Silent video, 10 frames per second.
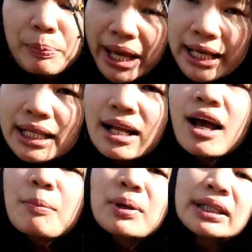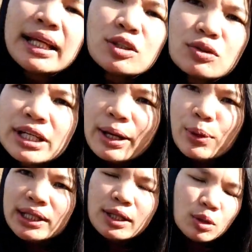pink, but actually
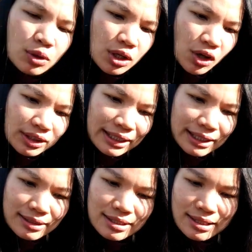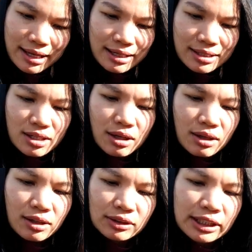when I look on the internet,
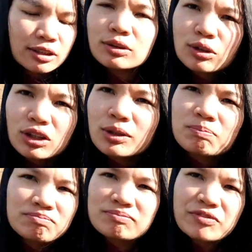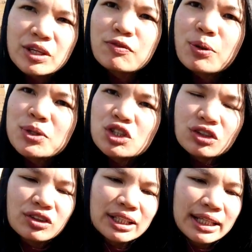like a lot of
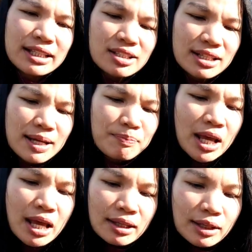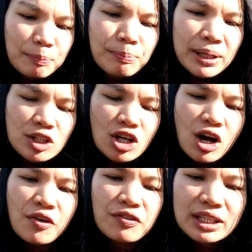information on the internet, the picture
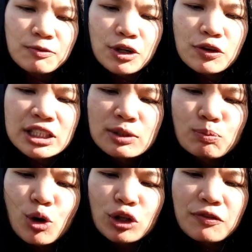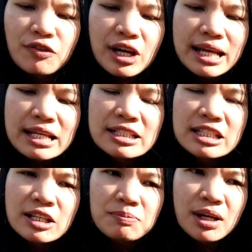of this rose is more like very
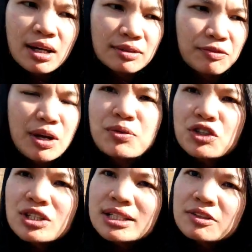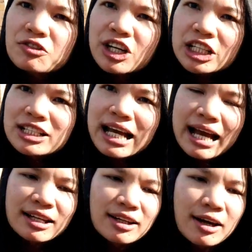deep velvety red
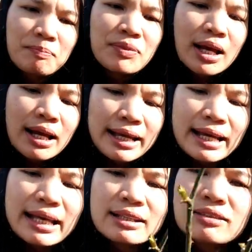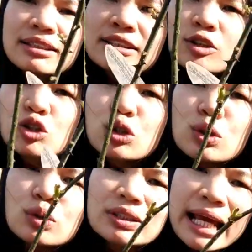color, and
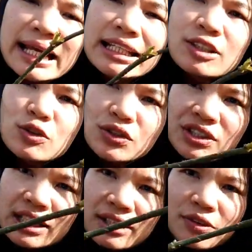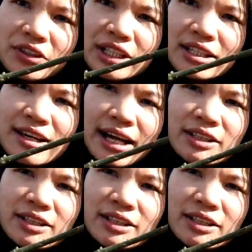2 tiny little stick over here